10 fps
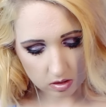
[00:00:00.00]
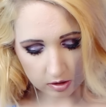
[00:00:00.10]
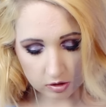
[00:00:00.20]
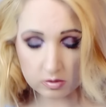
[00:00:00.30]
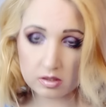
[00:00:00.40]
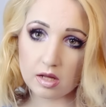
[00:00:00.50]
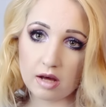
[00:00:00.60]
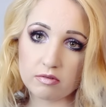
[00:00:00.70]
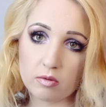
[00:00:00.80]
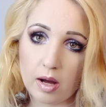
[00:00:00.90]
I do still
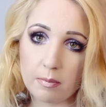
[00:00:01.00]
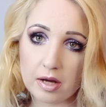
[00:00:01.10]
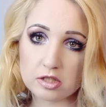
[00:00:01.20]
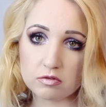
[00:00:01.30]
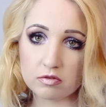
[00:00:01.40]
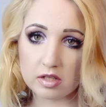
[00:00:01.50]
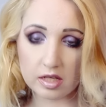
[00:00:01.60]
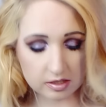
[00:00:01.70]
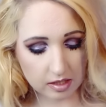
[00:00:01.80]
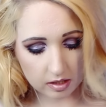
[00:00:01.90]
have quite a passion for
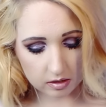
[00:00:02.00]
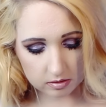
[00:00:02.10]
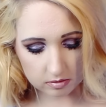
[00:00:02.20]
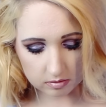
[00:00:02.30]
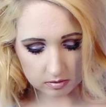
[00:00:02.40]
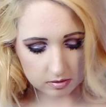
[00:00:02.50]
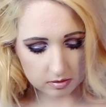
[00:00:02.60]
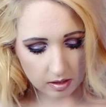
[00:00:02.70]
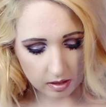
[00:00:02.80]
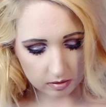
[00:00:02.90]
latex,
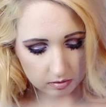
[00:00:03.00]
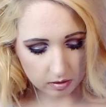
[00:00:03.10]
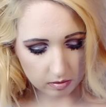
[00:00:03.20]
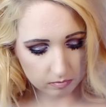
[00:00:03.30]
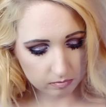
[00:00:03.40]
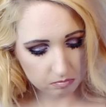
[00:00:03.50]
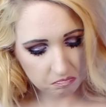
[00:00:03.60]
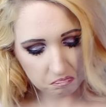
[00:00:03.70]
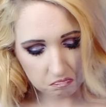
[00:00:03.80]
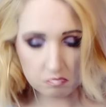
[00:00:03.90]
so I've got
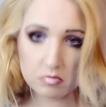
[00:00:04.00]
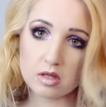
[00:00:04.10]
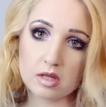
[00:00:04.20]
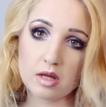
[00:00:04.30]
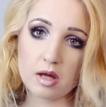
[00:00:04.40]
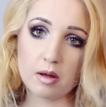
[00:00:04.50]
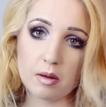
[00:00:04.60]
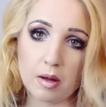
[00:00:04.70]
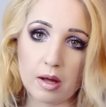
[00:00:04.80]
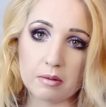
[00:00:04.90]

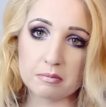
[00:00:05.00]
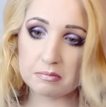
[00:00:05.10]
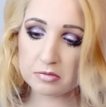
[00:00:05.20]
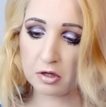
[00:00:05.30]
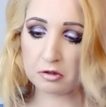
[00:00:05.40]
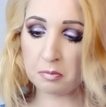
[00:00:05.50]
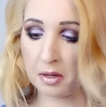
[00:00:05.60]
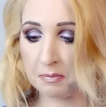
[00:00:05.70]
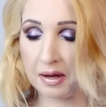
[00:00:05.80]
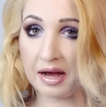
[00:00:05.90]
a soft
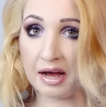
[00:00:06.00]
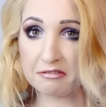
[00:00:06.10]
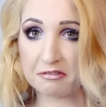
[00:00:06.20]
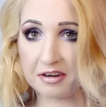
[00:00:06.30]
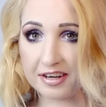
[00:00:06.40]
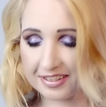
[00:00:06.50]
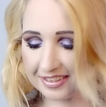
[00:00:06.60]
spot in my heart for it.